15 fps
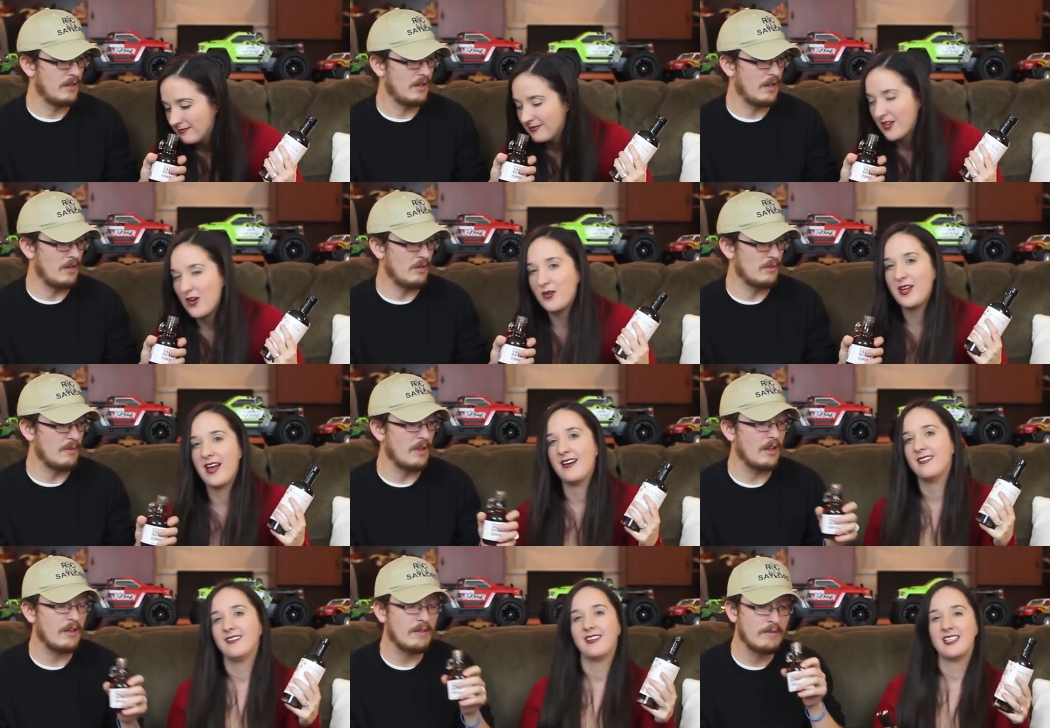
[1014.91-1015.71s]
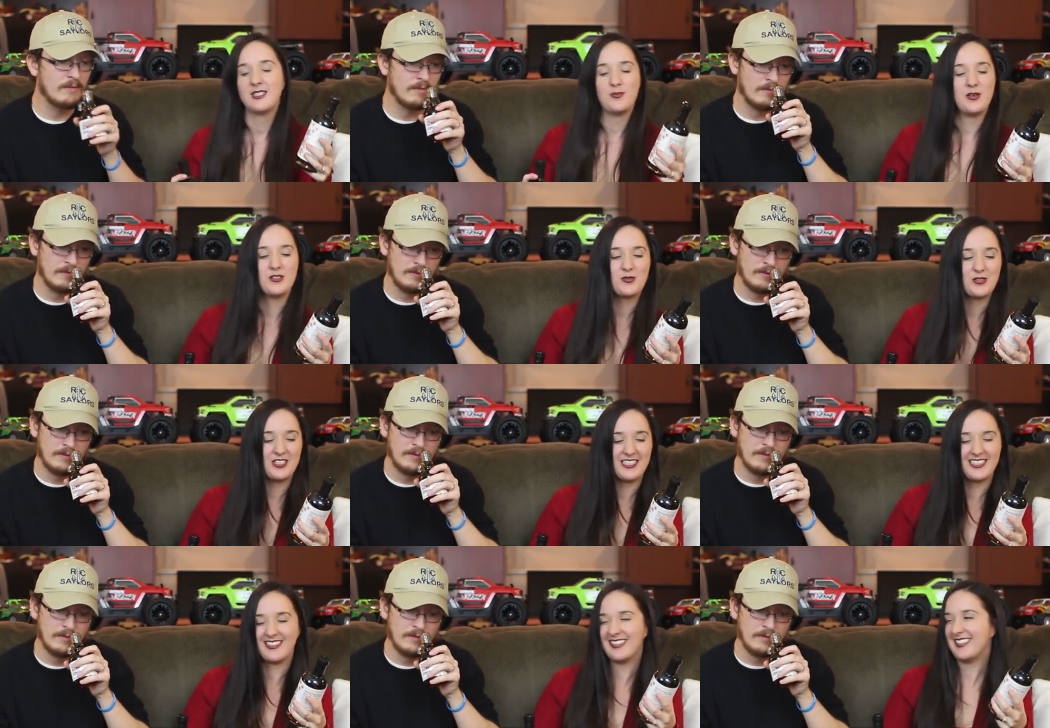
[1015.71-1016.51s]
Speaker 1: Can you smell it? That smells
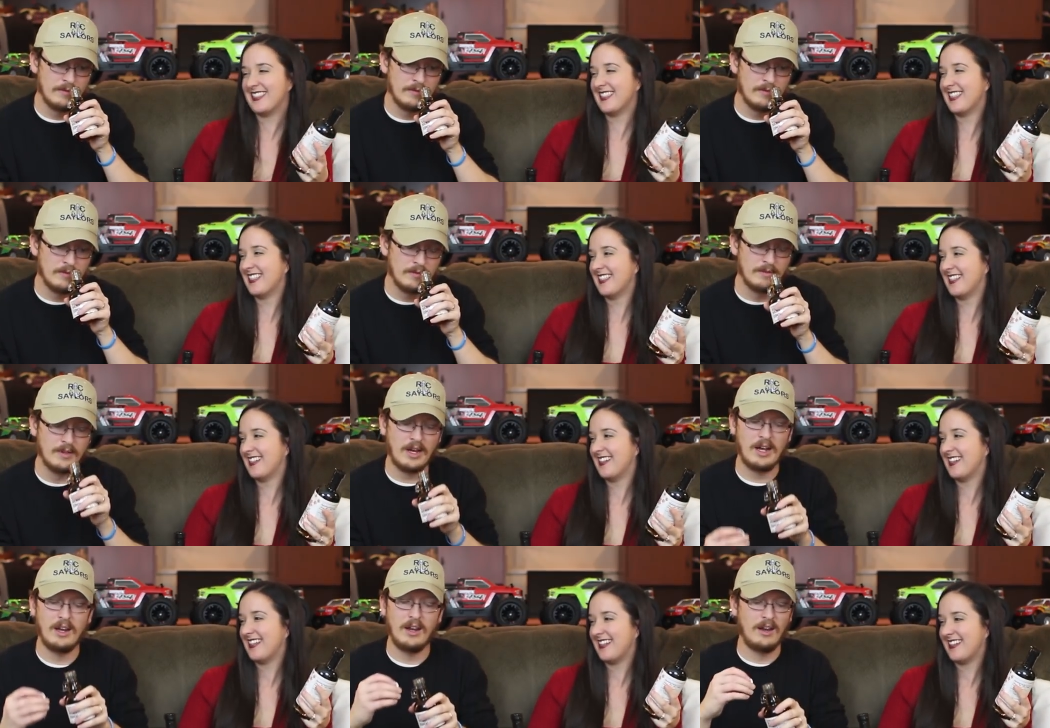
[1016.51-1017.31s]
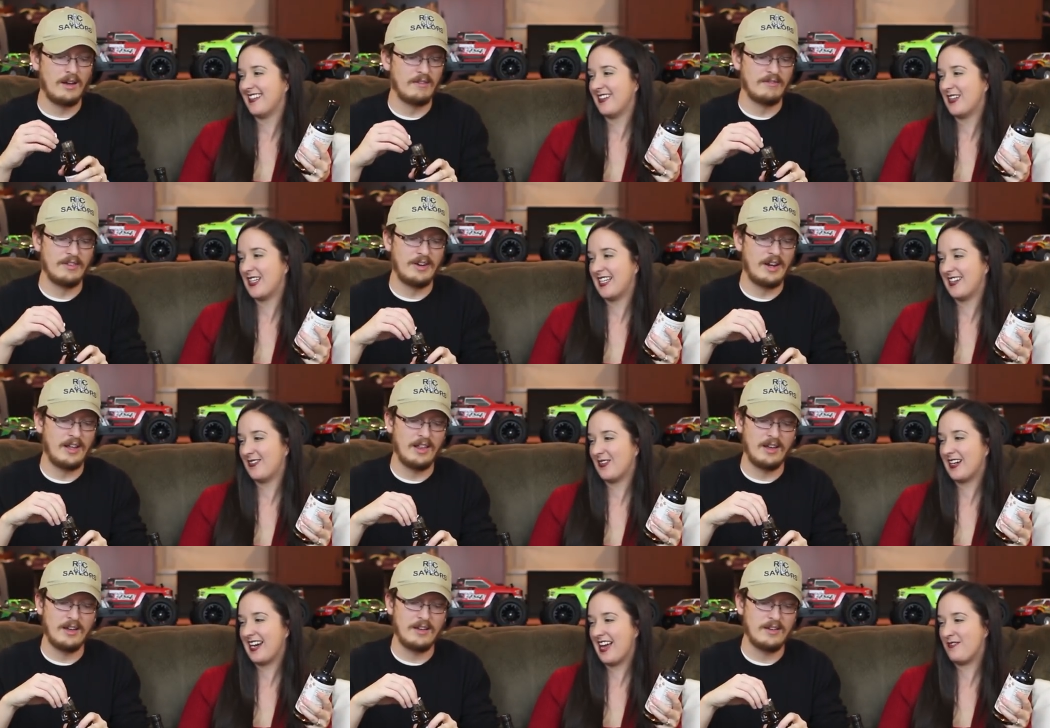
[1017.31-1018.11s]
really good.
Speaker 2: I love vanilla.
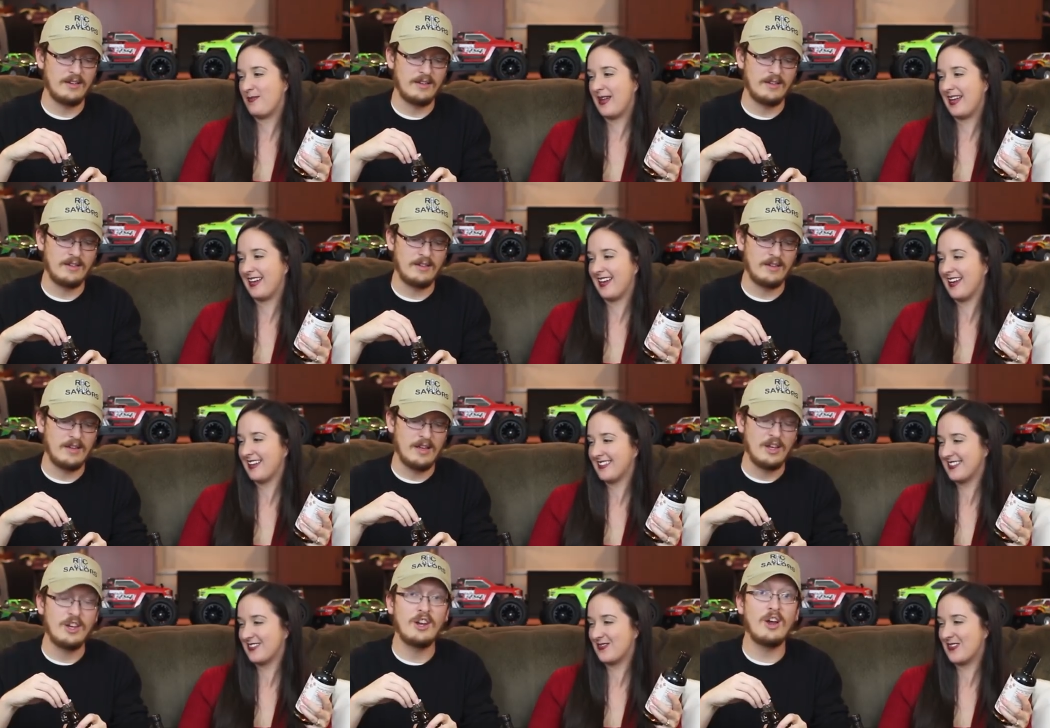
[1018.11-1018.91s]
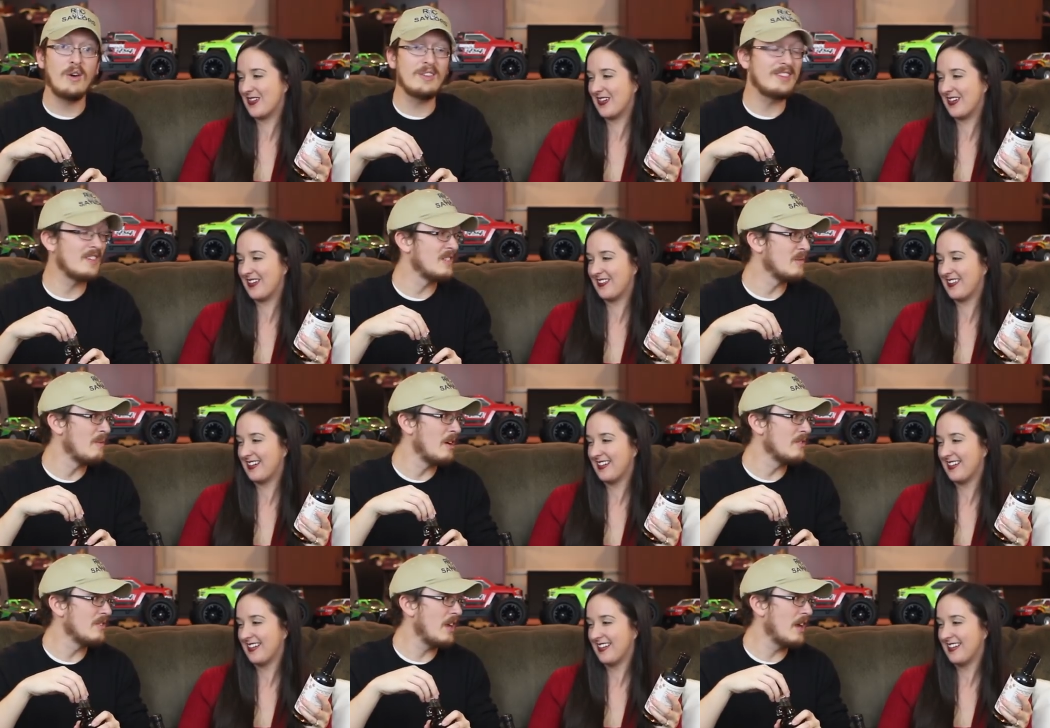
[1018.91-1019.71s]
Speaker 1: We're gonna have pancakes
Speaker 2: tomorrow. You know what this
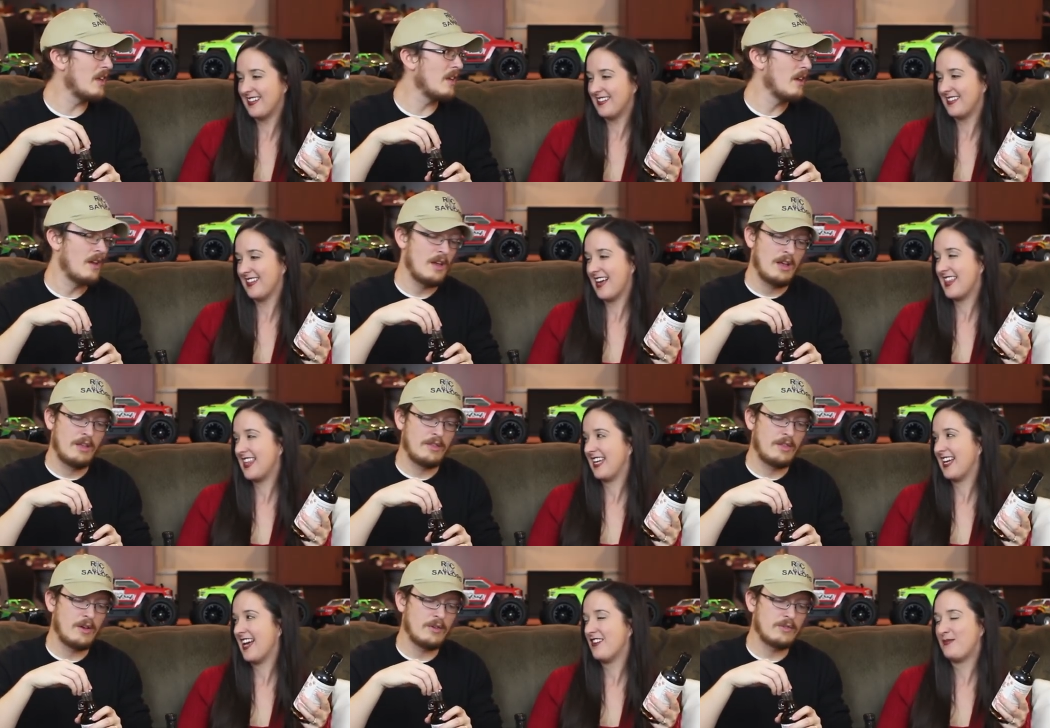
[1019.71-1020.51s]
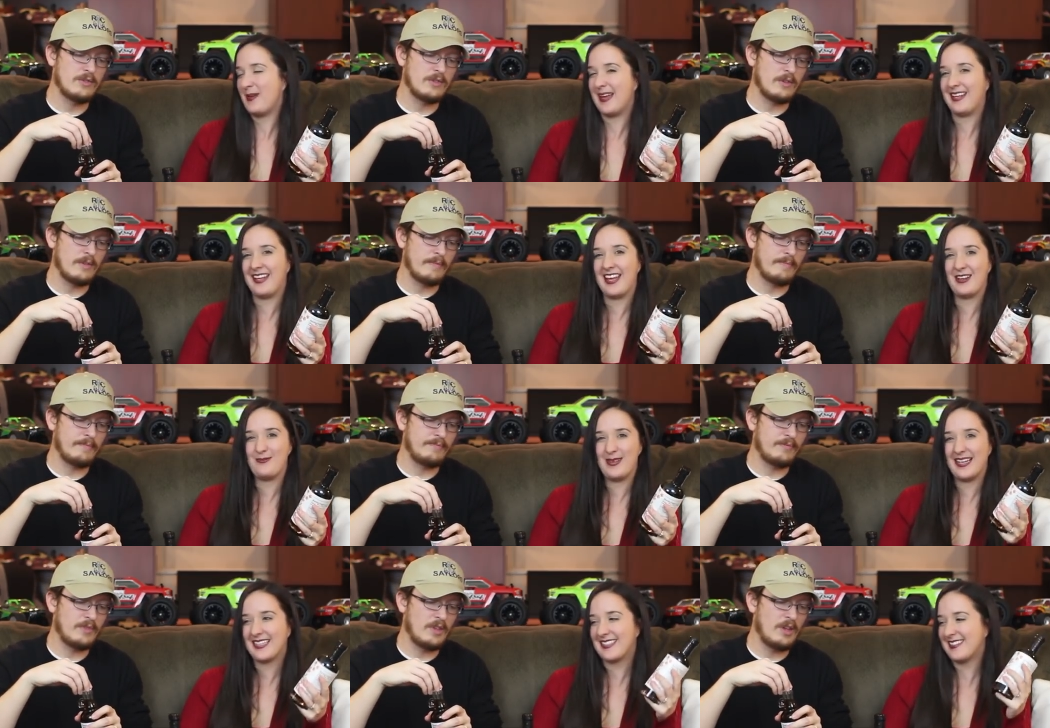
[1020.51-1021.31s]
smells like?
Speaker 1: I think it's pancake
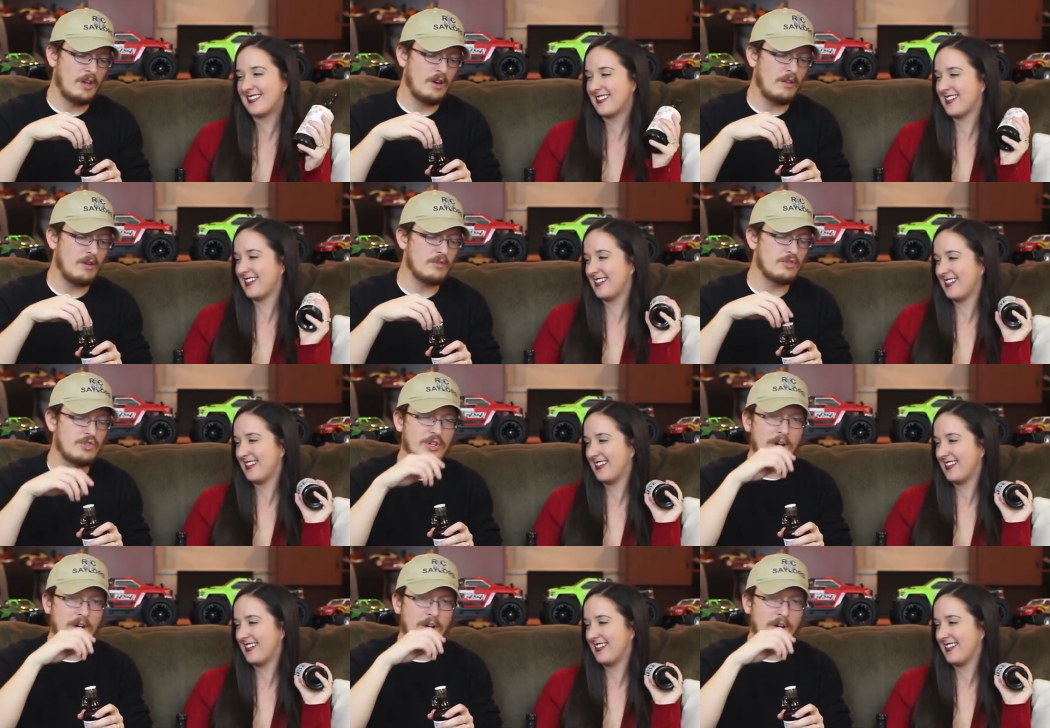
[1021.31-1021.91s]
mix.
Speaker 2: You know those